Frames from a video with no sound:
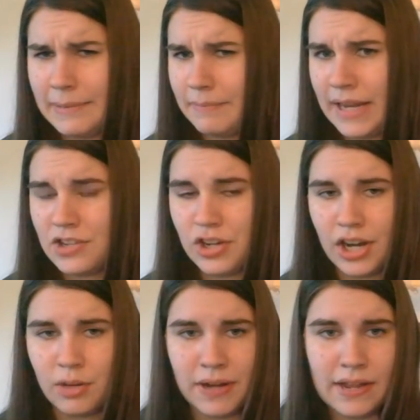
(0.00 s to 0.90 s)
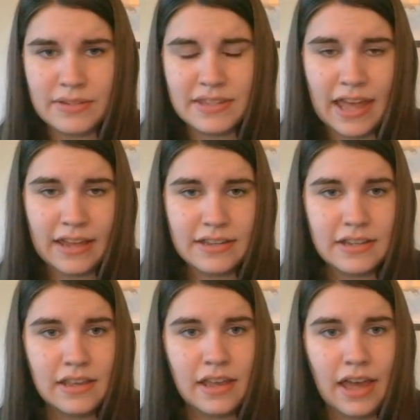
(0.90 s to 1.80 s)
not sure how to pronounce that,
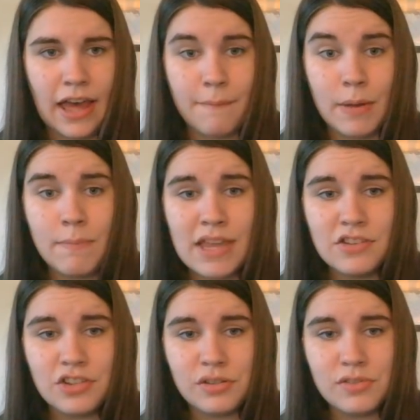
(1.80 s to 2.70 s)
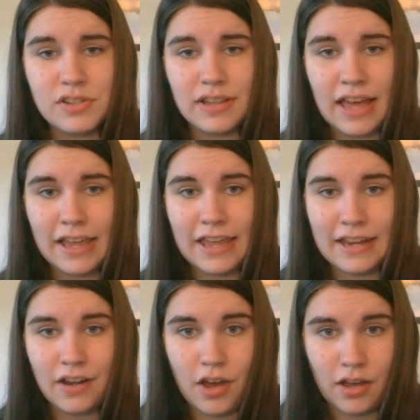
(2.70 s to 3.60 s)
but May, June, July,
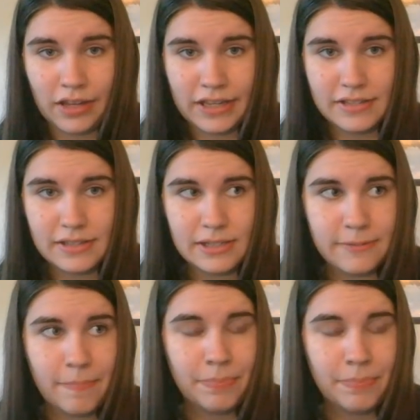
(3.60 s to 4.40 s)
and August.